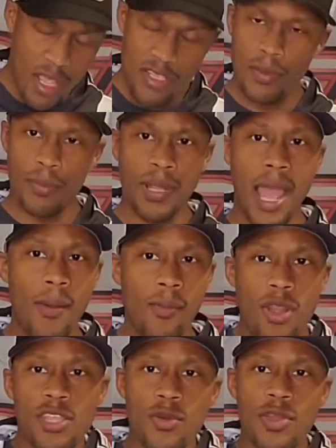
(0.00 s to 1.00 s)
Sublime
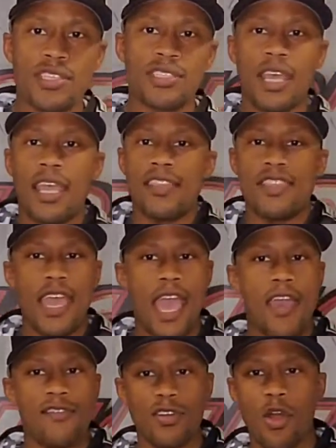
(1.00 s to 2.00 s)
Wear USA, they
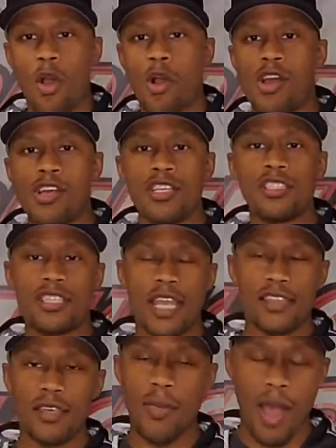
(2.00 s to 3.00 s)
have it all.
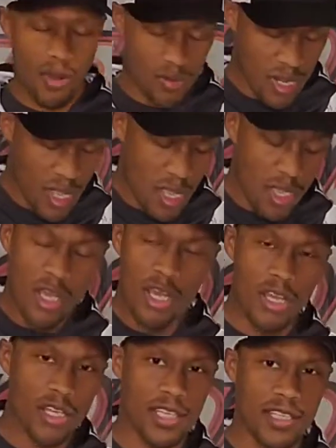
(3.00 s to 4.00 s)
Check them out.
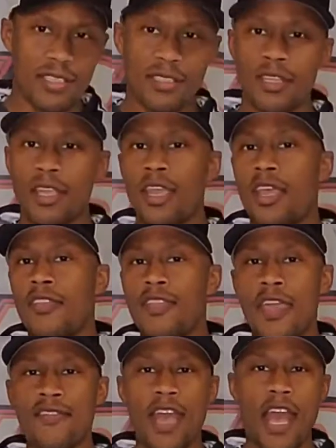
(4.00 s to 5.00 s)
Hoodies,
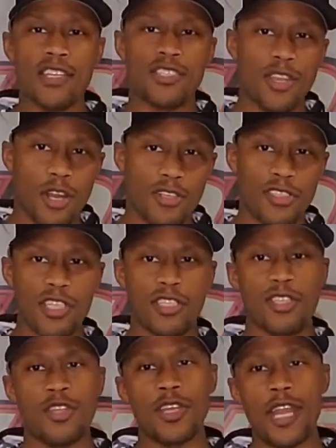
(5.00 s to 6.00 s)
they've got jerseys.
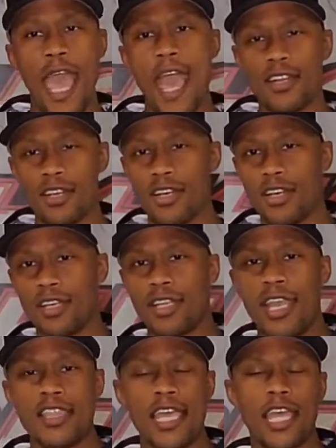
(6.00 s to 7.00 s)
You can add a hood.
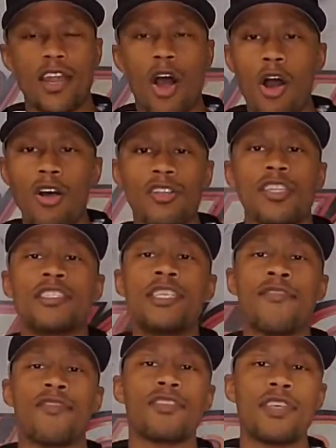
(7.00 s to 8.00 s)
They got all
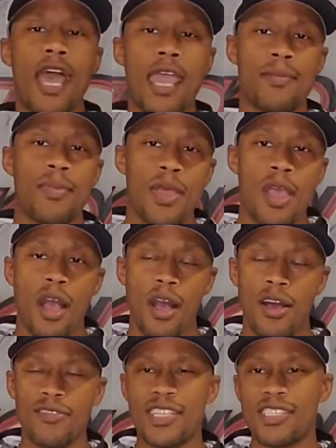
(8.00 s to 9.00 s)
different type
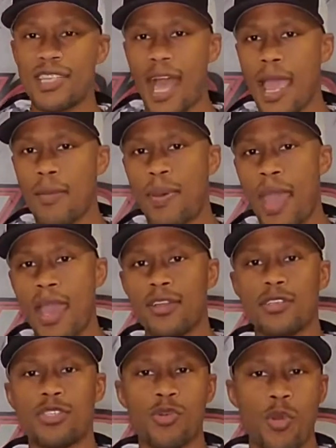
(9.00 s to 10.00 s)
of design
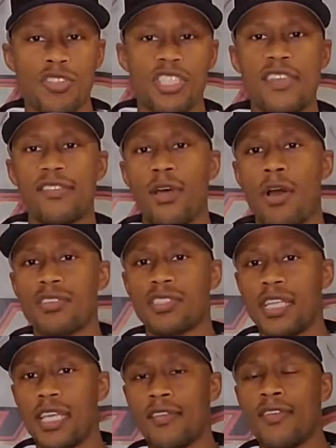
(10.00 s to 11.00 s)
patterns, short sleeve, long
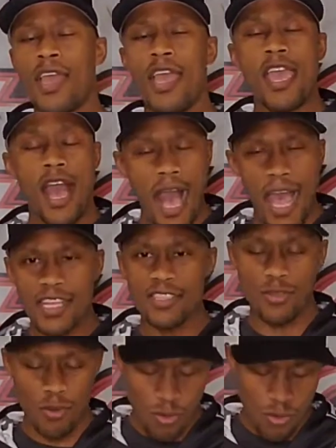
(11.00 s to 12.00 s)
sleeve, high
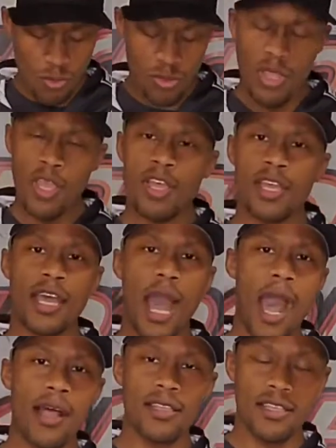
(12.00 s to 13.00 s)
school,
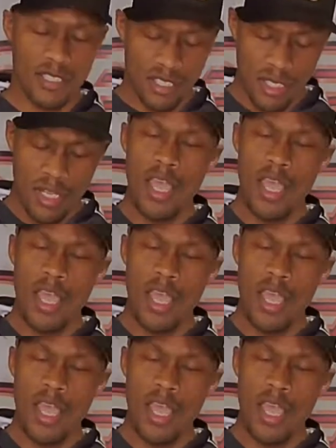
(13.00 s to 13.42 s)
college,